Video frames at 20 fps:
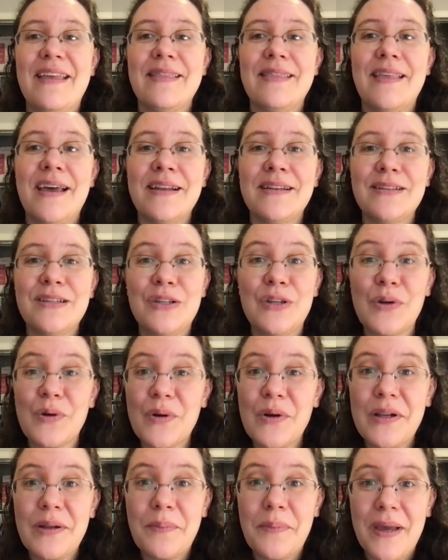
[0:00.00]
that you're
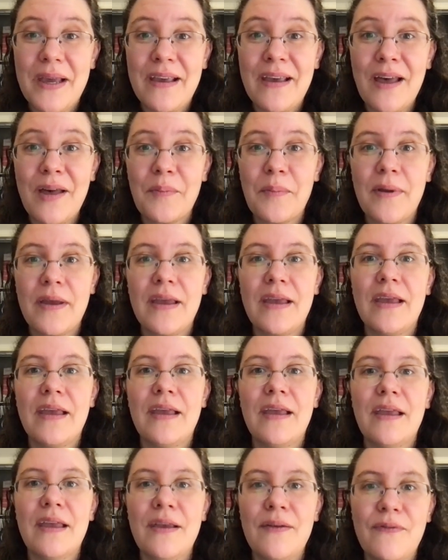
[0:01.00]
going to pick up
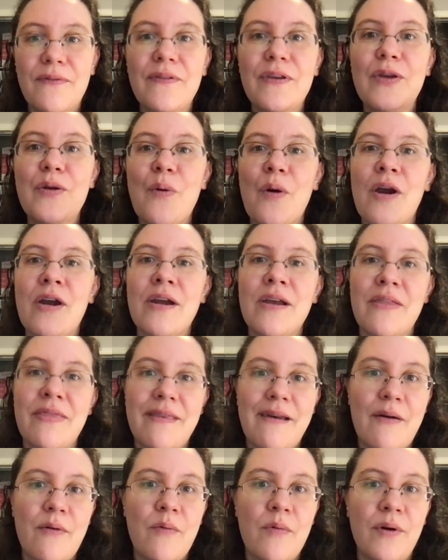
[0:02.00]
if you are in
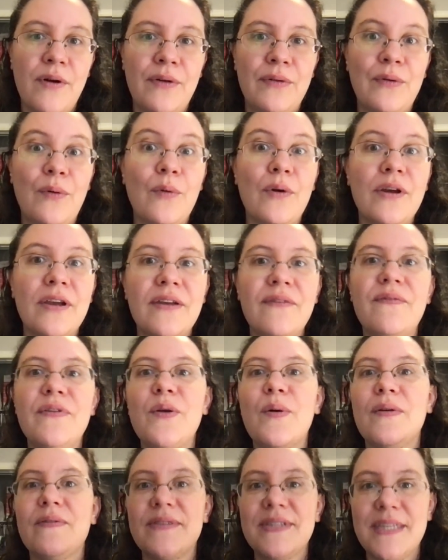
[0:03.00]
that world or if
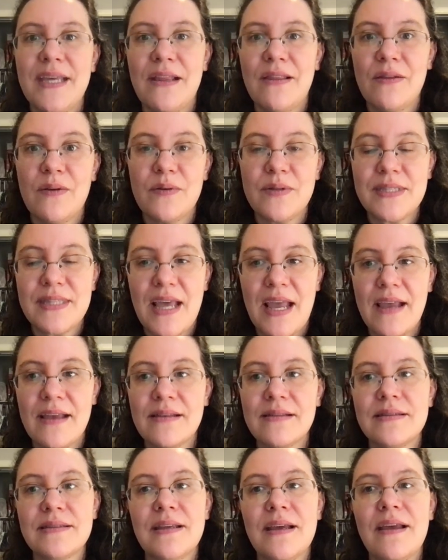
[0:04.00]
you have seen those
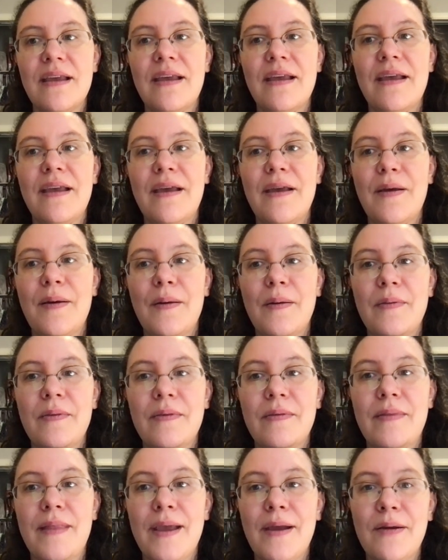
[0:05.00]
things.
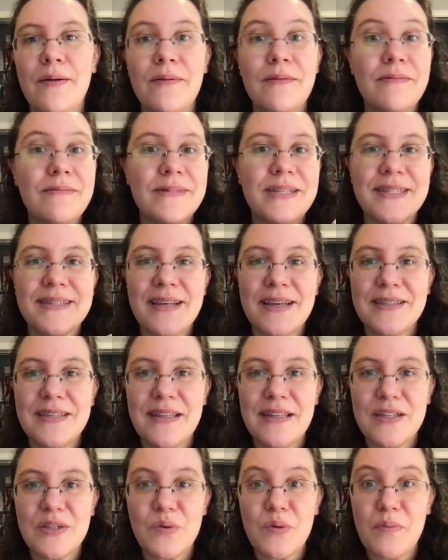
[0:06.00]
They're
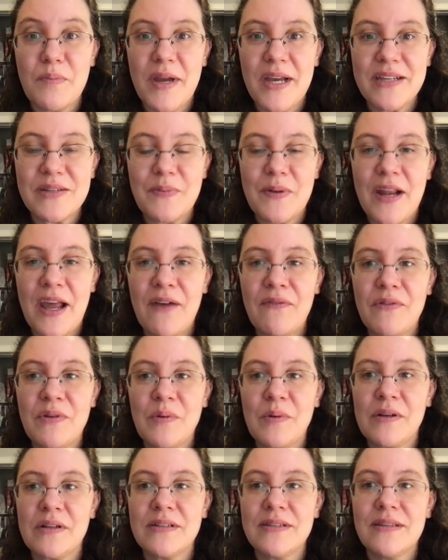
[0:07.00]
discussing this with my husband
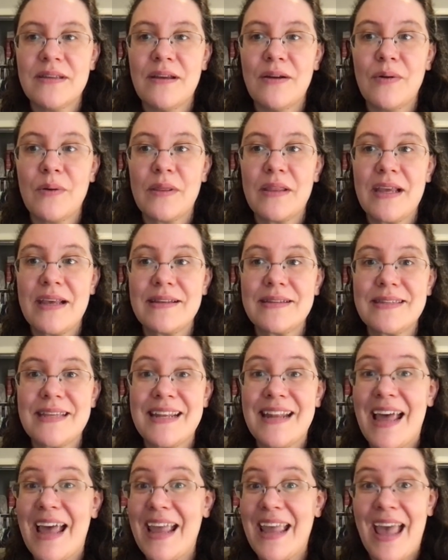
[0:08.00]
afterwards. There are things
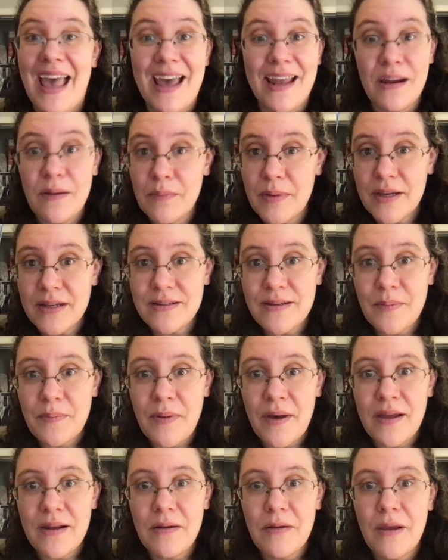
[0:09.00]
that I hadn't picked up
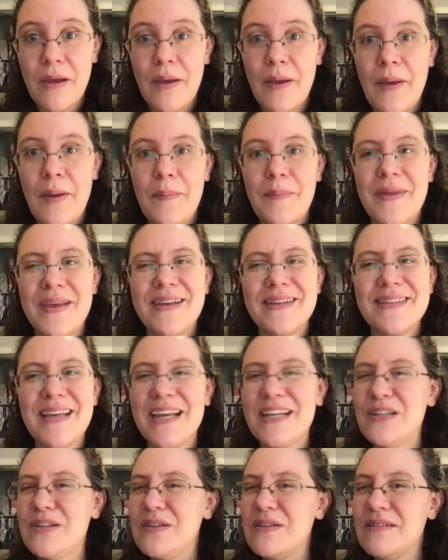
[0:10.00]
on because
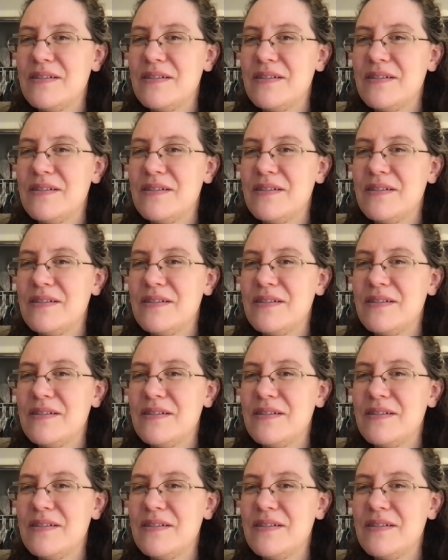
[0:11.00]
I,